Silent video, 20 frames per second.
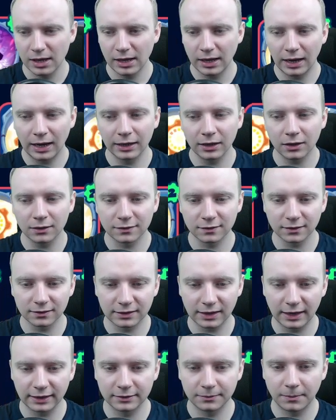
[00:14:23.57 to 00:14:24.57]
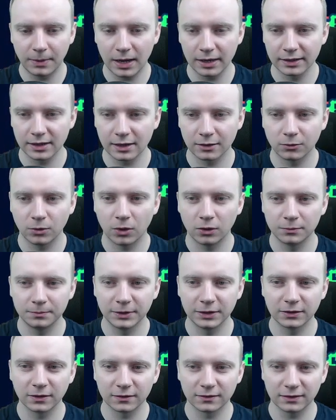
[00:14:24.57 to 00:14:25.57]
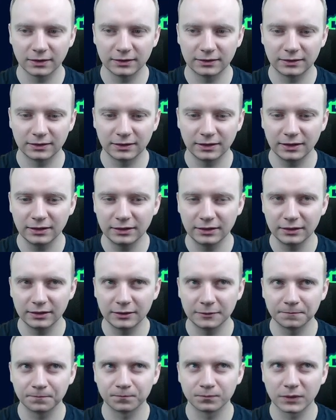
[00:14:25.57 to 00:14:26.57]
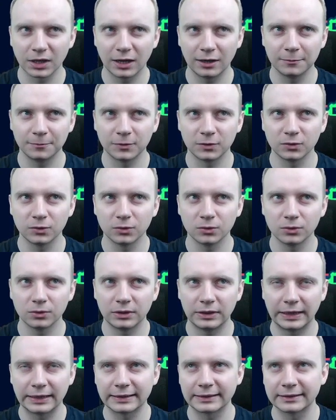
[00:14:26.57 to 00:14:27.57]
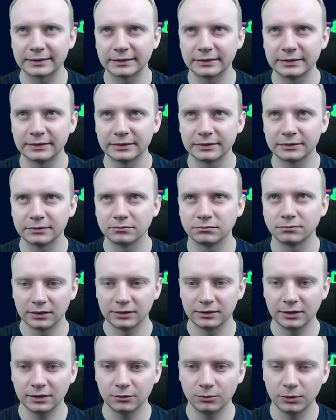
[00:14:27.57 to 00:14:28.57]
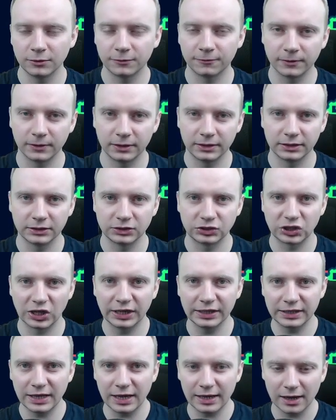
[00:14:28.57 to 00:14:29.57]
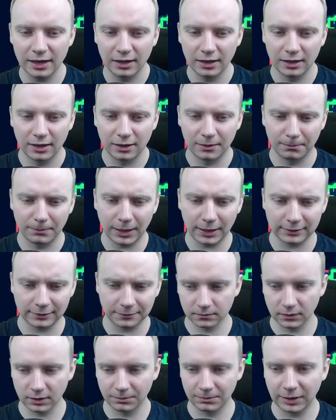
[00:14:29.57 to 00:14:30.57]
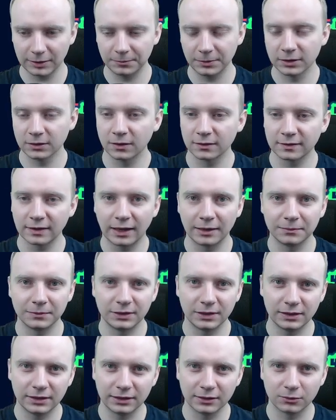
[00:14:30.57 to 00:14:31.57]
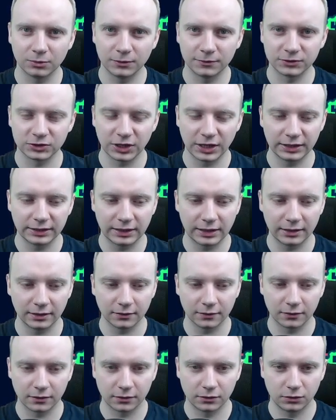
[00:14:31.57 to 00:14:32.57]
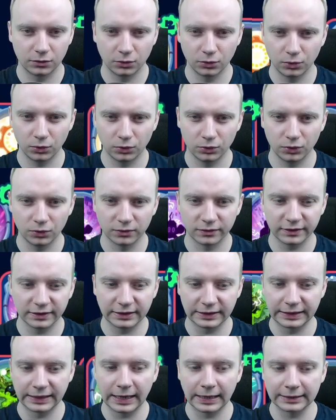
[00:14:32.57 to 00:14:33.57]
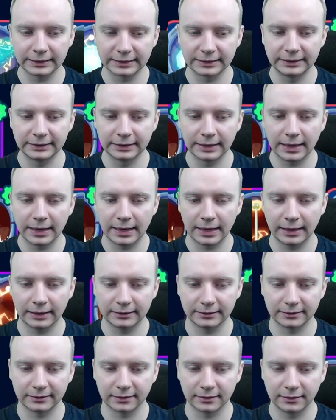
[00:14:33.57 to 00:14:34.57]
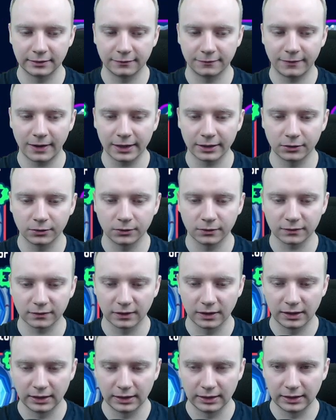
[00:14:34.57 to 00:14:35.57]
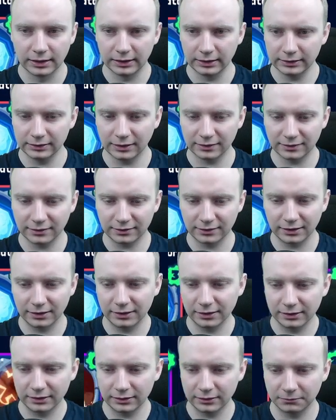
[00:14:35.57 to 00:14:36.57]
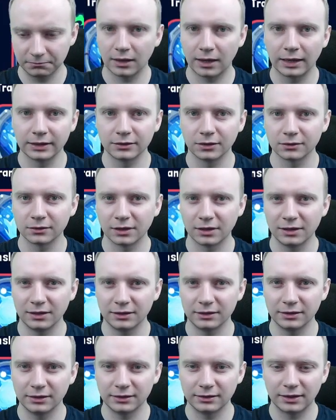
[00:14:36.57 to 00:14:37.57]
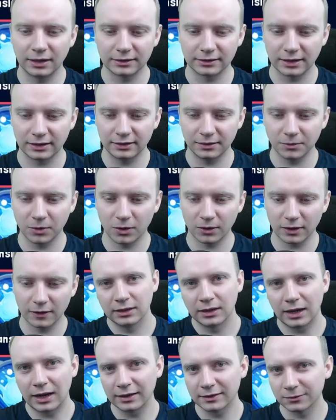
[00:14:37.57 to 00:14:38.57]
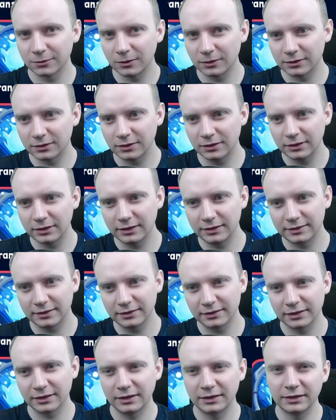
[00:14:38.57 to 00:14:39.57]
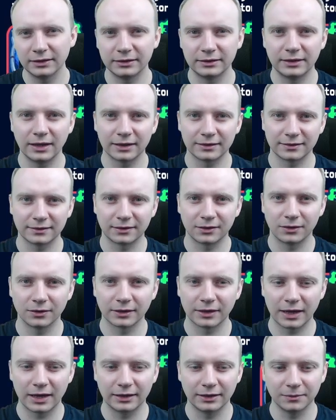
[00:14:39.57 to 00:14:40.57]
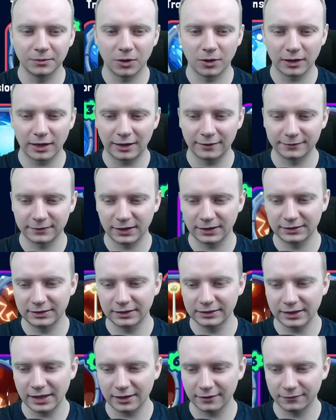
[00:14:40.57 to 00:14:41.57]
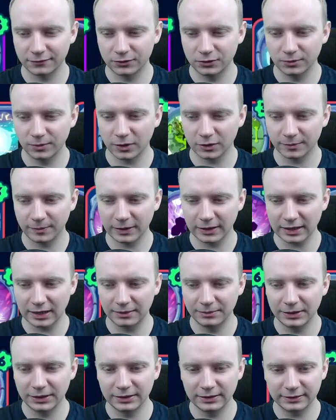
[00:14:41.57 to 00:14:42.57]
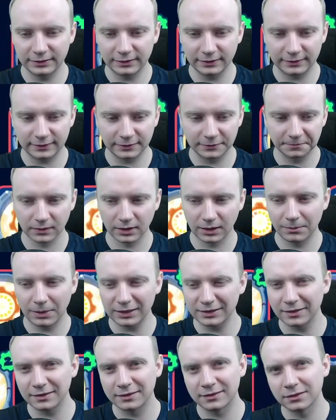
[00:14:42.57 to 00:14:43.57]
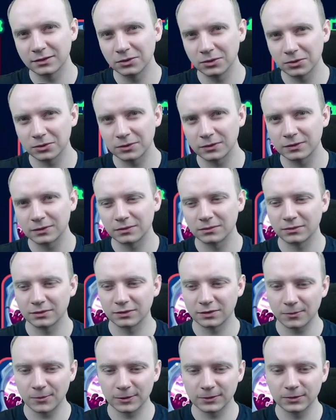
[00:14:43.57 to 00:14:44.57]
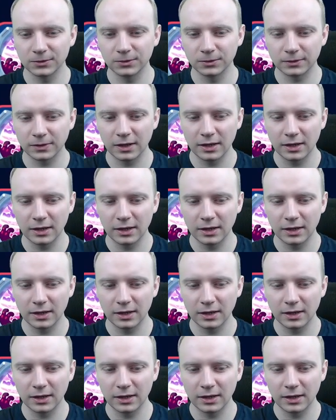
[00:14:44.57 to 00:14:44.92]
I also tried Barrier Wall because it really helps you like deal with Chainer, but because I'm dealing with Chainer through using Yankee and Virus, it doesn't really, I don't really need that anymore. Ice Wall isn't really that strong anymore after the nerf to botpack abilities, but it's good, somewhat good.